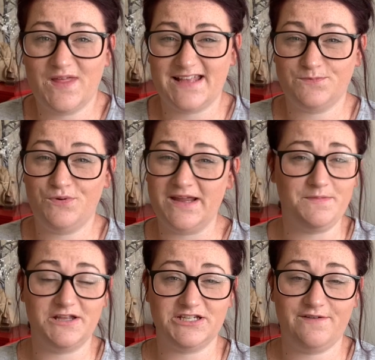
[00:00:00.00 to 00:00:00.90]
that's pretty
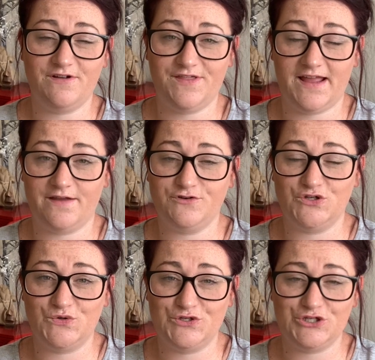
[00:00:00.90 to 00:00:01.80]
much everything. I've
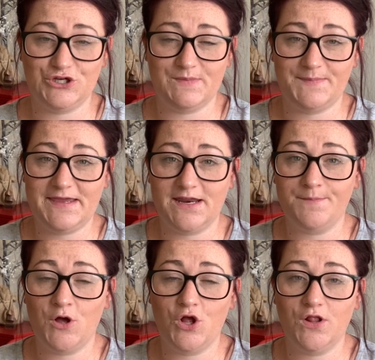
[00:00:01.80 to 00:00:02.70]
showed you my B&M
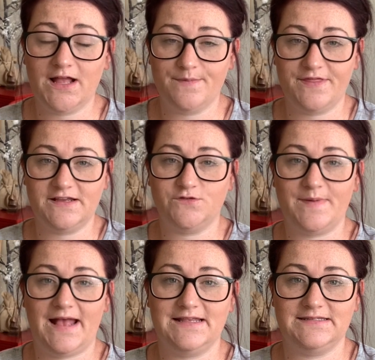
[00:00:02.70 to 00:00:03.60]
haul, a couple things from
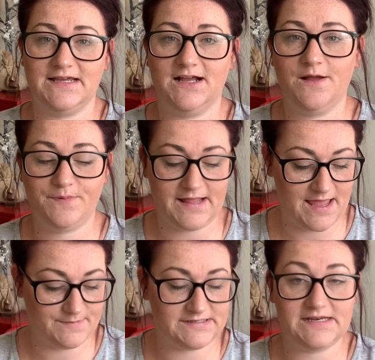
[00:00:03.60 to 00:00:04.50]
ASDA, a couple of
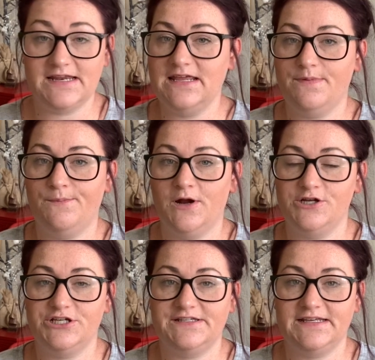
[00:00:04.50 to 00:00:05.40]
Amazon and eBay
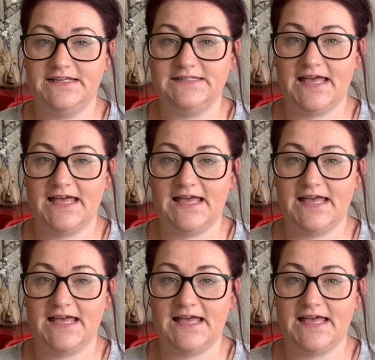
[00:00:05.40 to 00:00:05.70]
purchases,